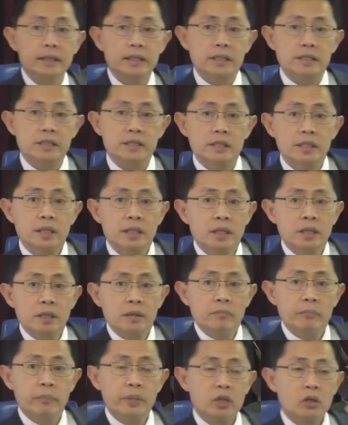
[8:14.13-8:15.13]
this?
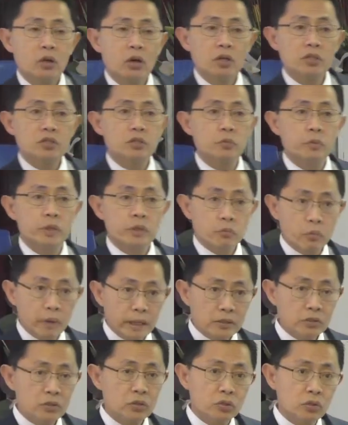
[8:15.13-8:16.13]
Because we
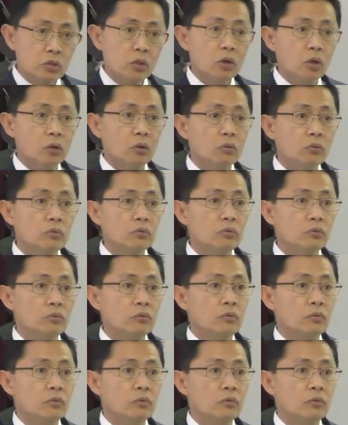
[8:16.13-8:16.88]
want to know